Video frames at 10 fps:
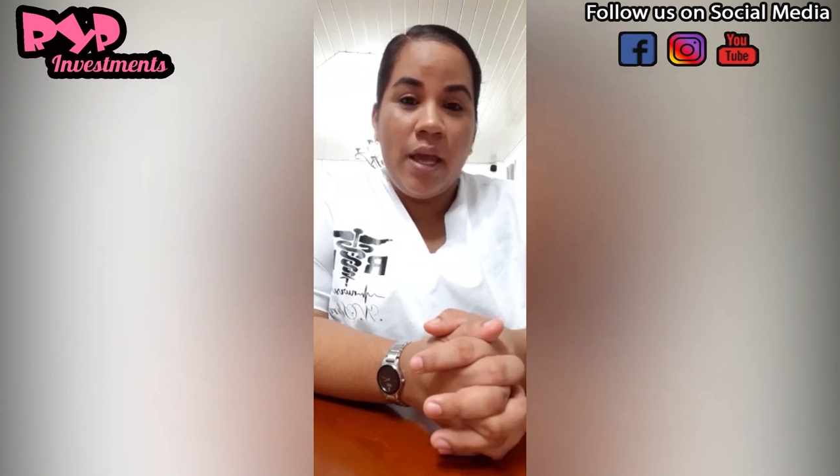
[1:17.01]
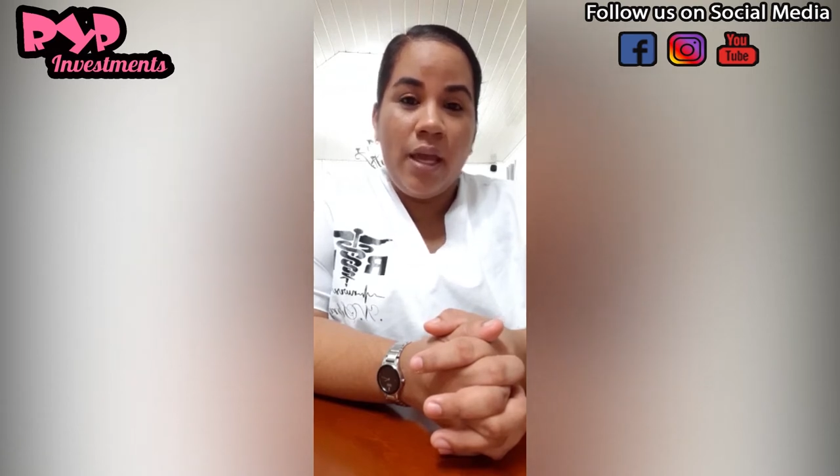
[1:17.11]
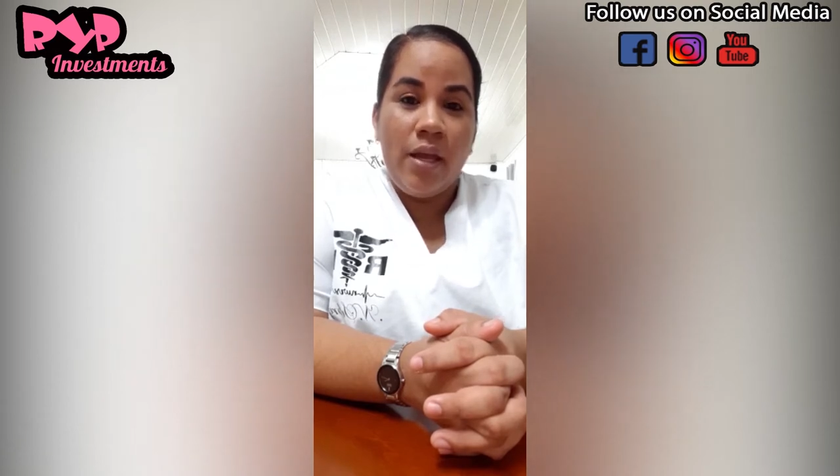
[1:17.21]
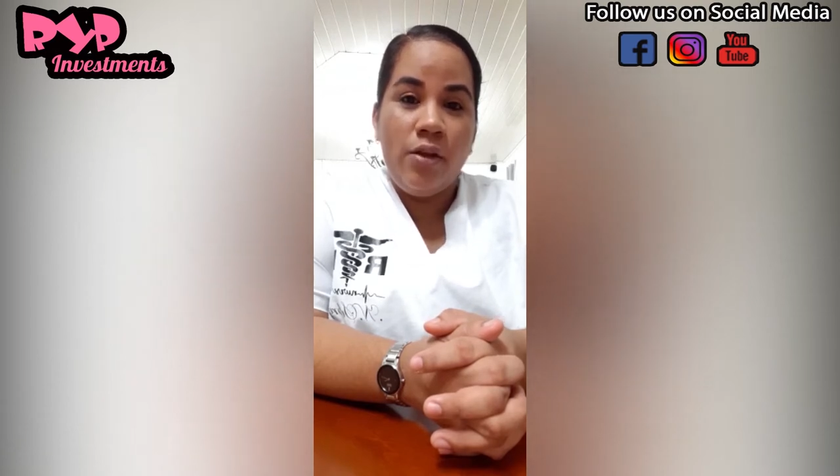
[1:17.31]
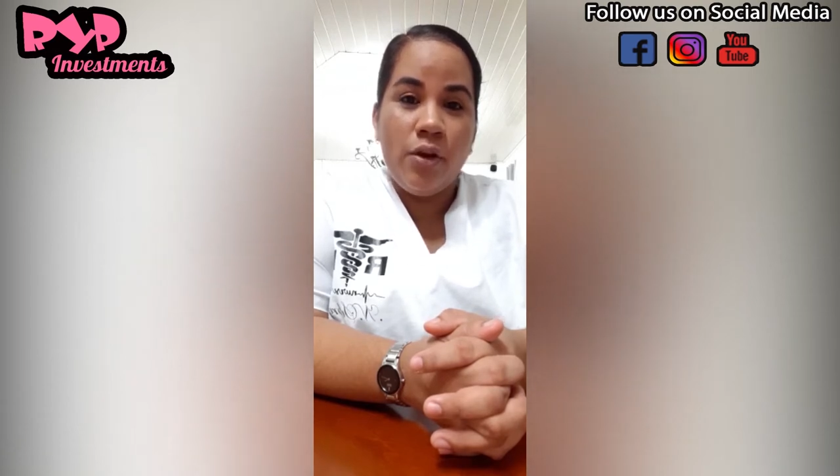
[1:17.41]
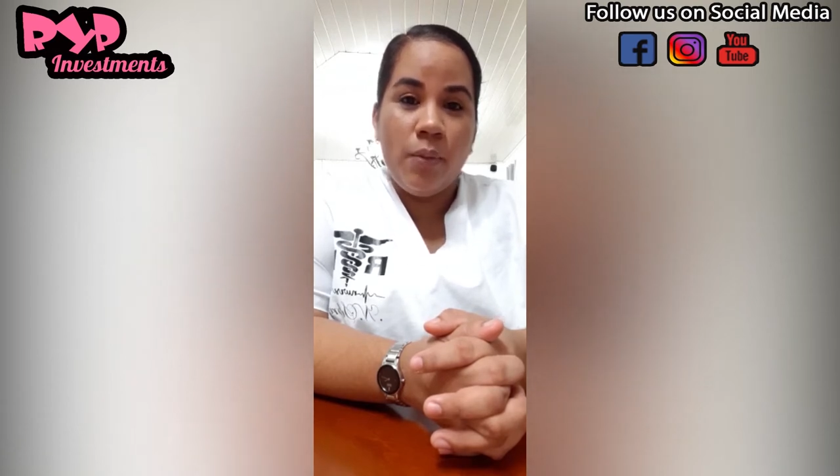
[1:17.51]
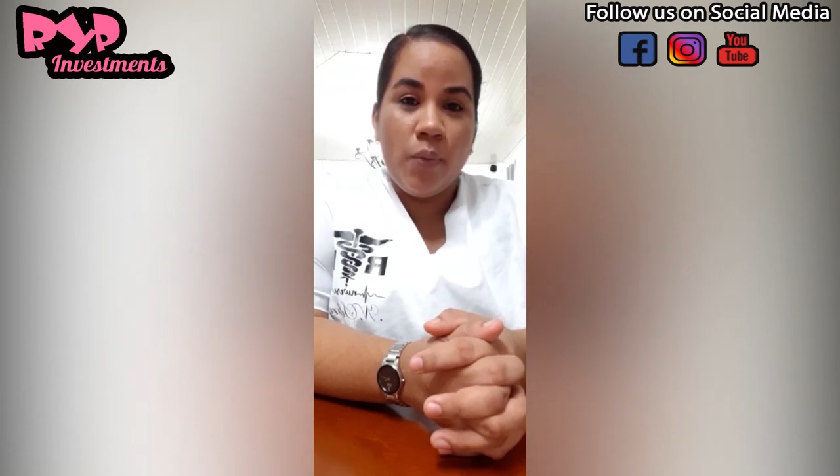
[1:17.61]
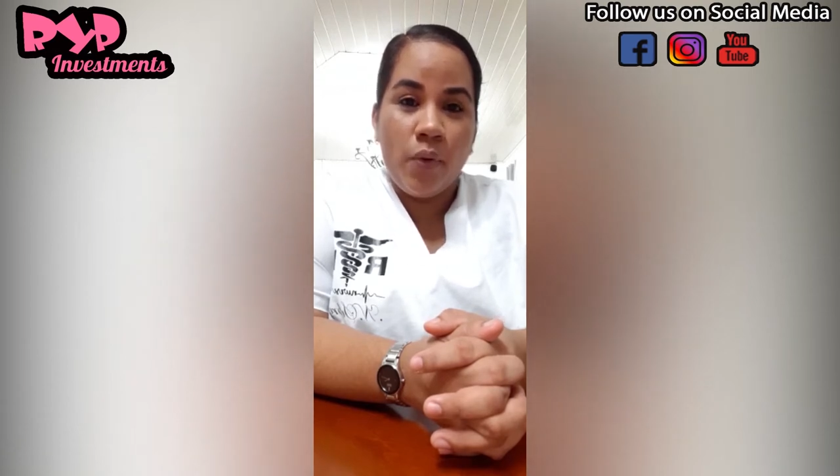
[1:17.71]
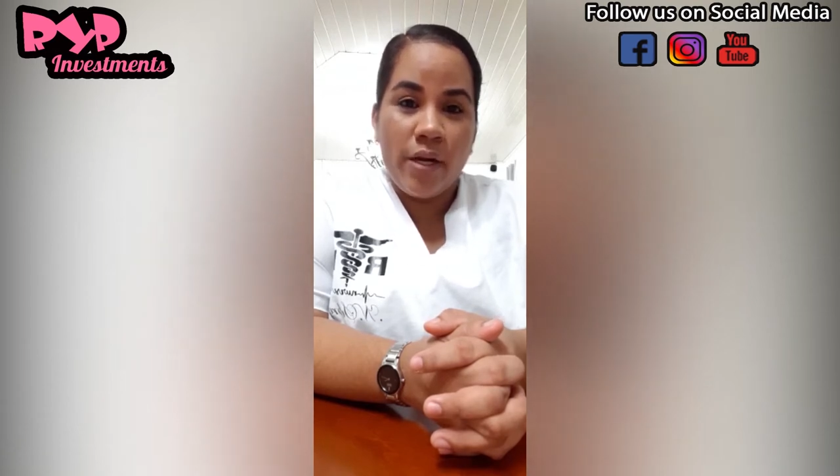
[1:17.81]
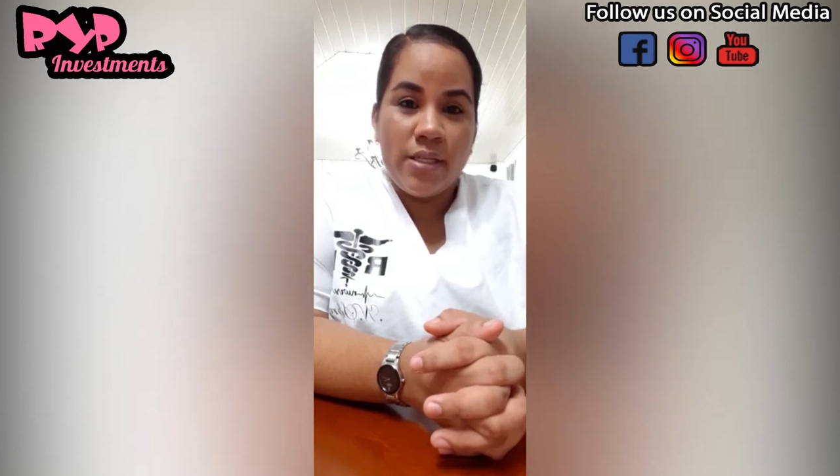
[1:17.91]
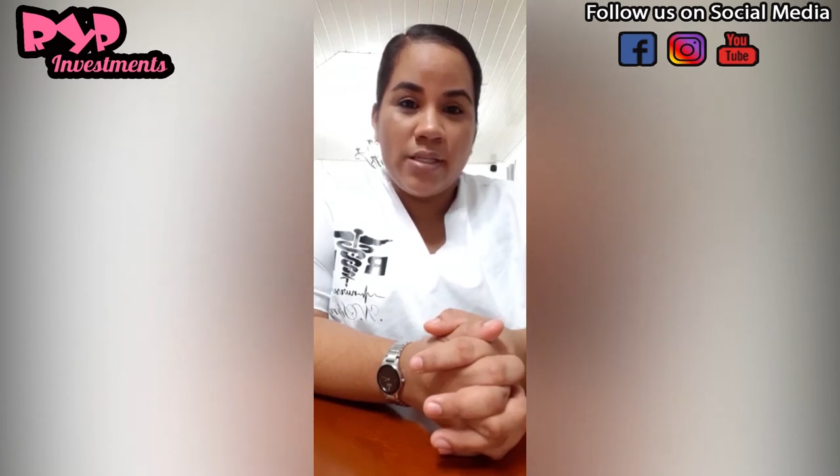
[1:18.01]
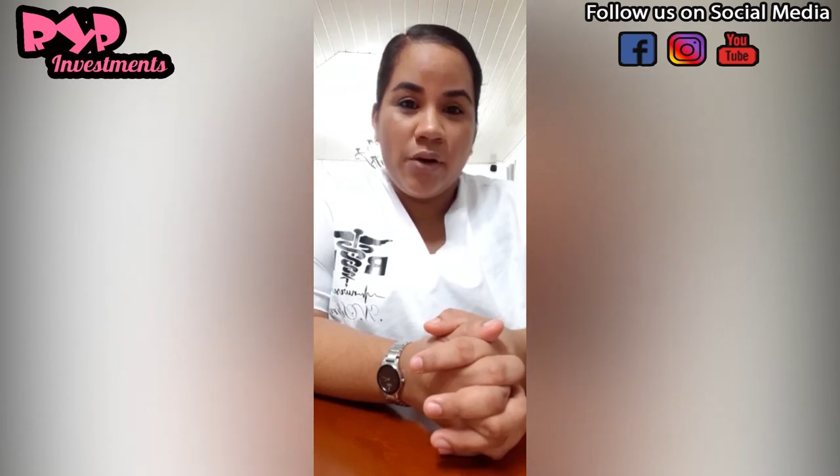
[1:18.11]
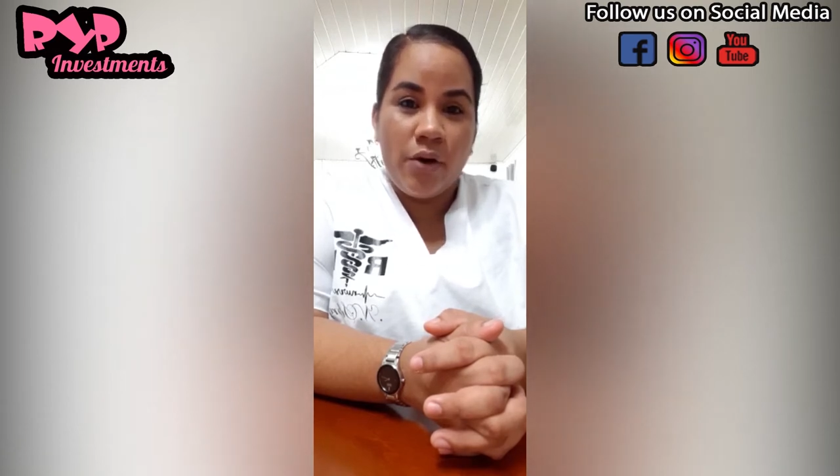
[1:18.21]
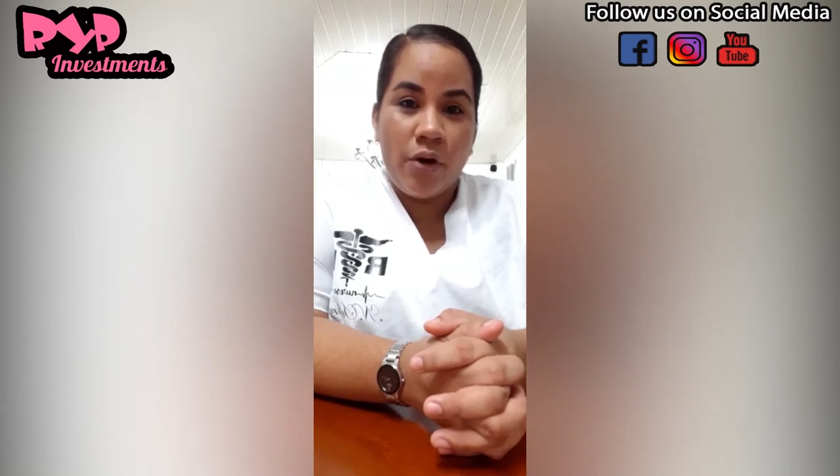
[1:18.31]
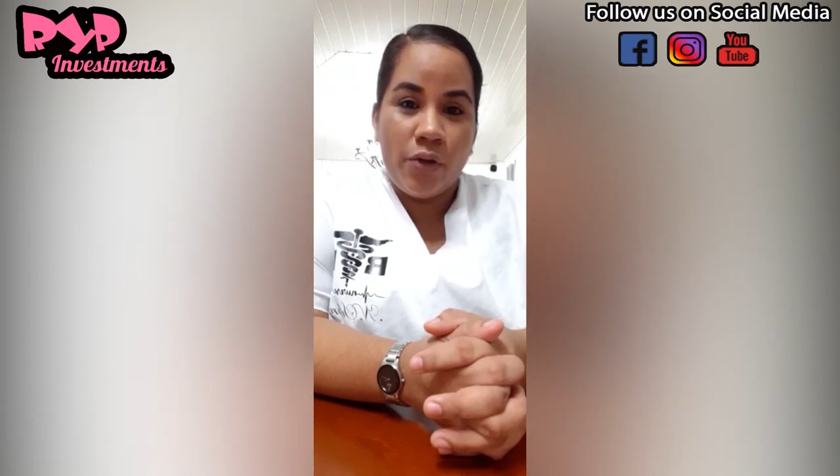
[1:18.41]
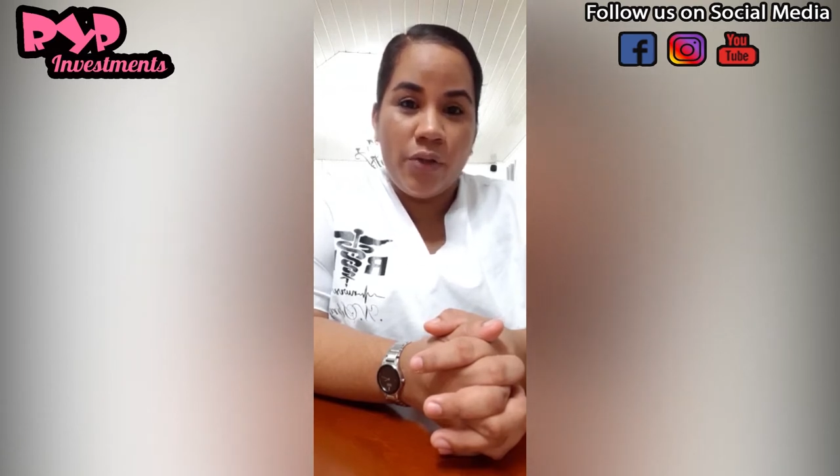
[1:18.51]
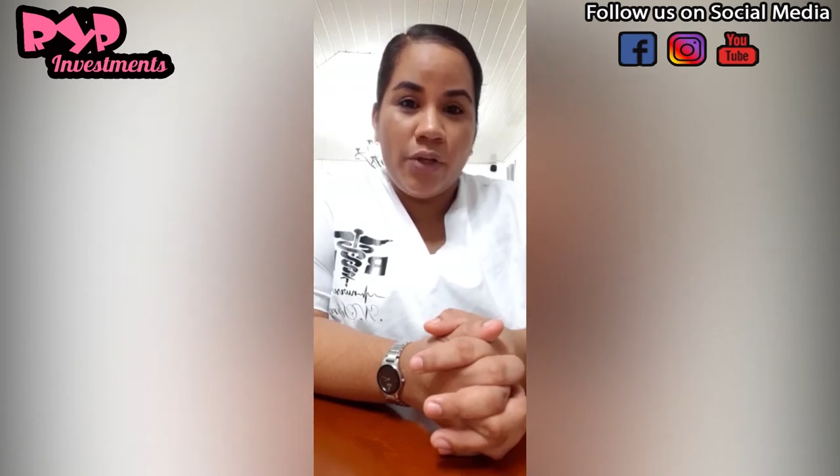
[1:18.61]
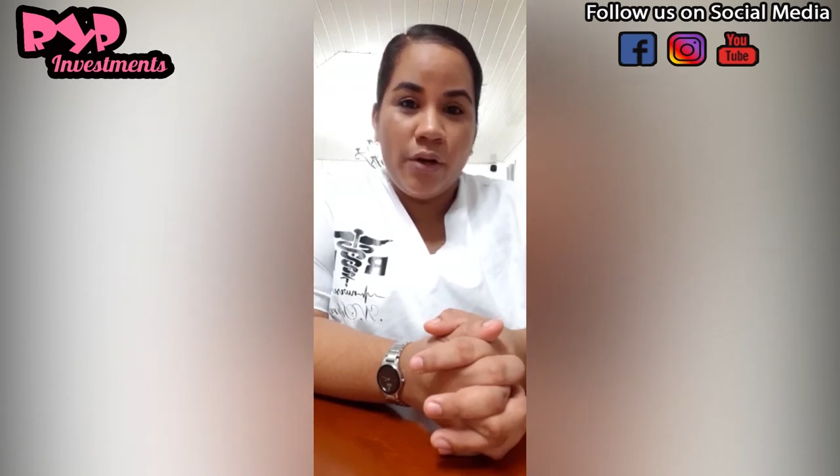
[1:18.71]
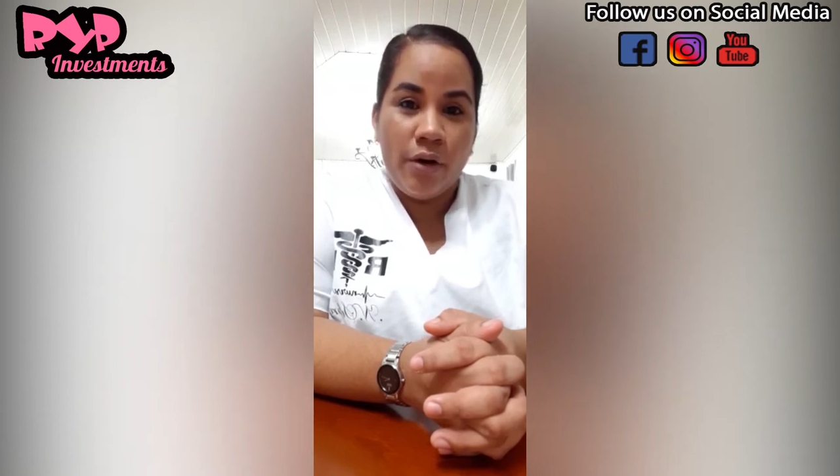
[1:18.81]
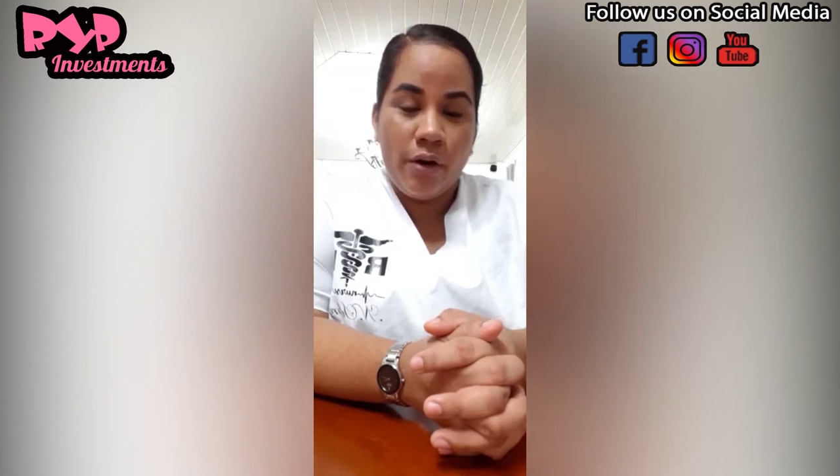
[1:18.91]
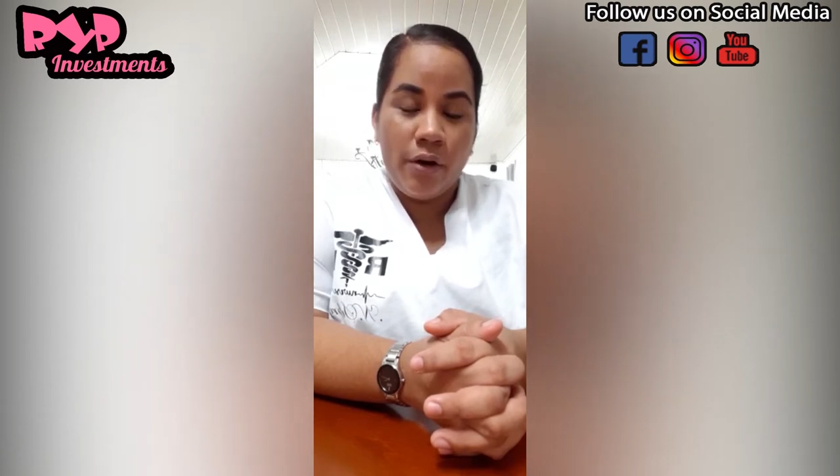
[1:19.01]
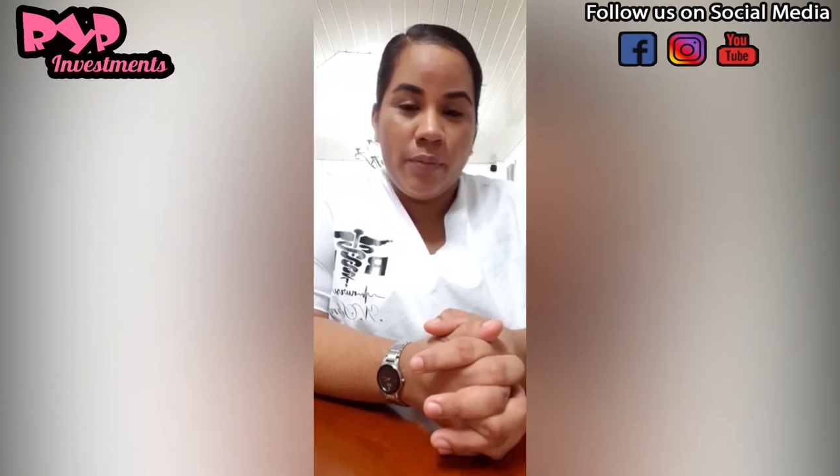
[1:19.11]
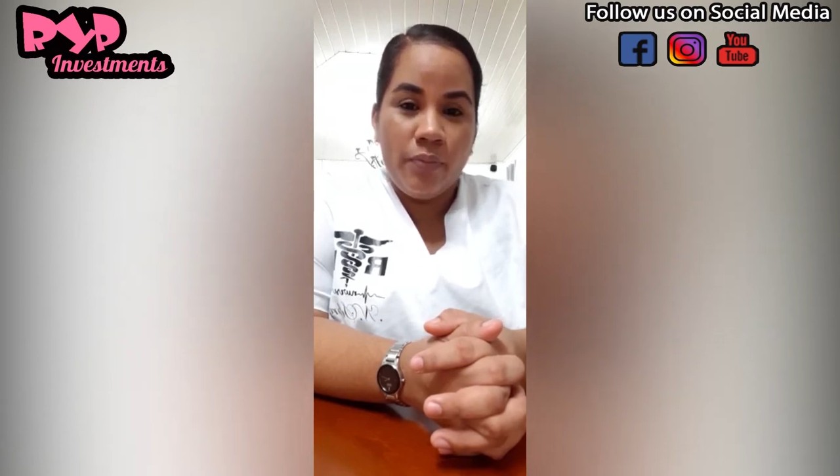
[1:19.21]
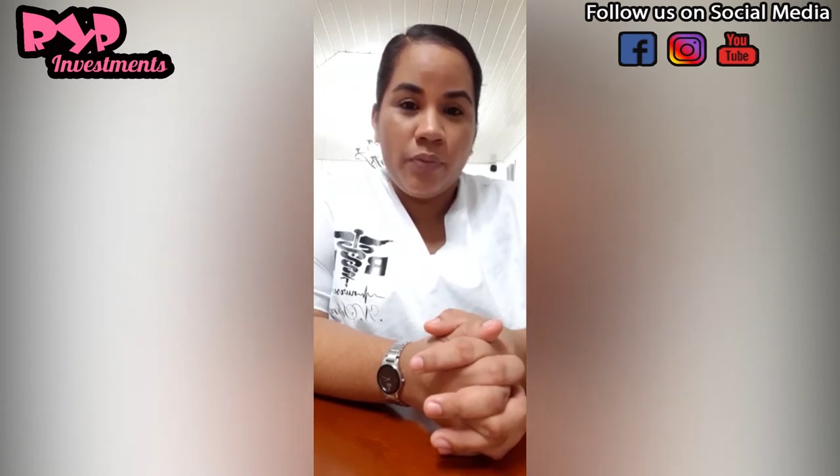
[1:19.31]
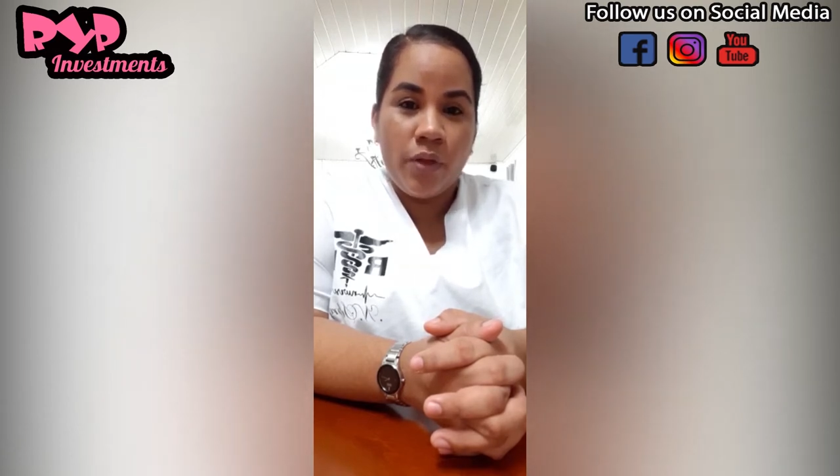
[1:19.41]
in your breasts or under your arm,